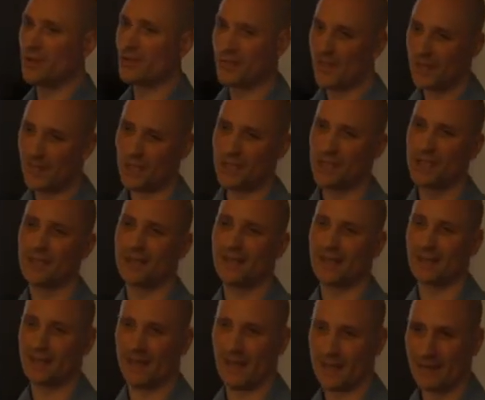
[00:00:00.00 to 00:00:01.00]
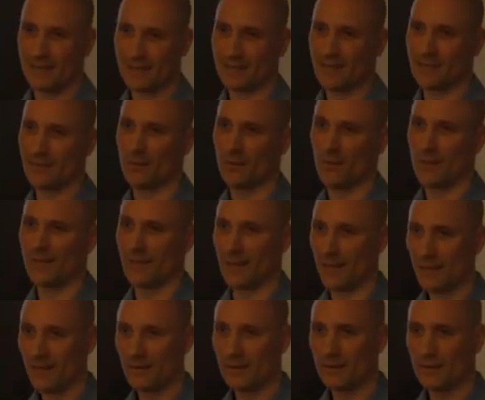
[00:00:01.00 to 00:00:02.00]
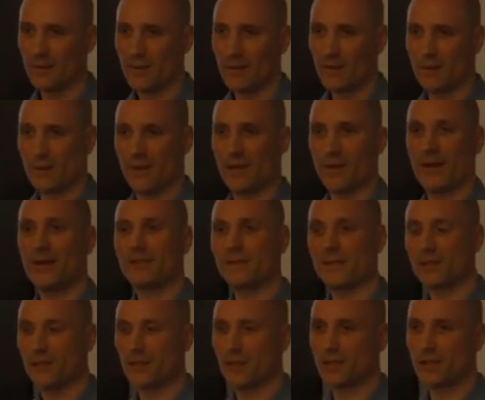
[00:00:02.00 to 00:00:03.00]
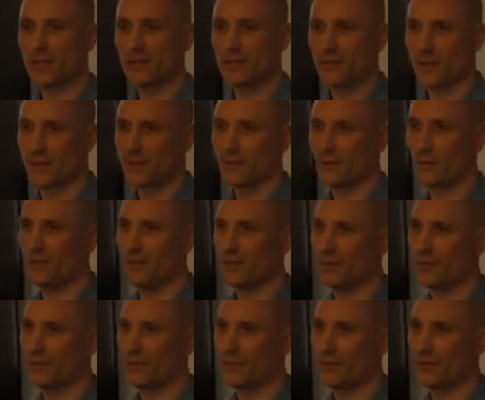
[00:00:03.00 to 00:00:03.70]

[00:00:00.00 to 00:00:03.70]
the messages that Alice will sign. But there are situations, for example,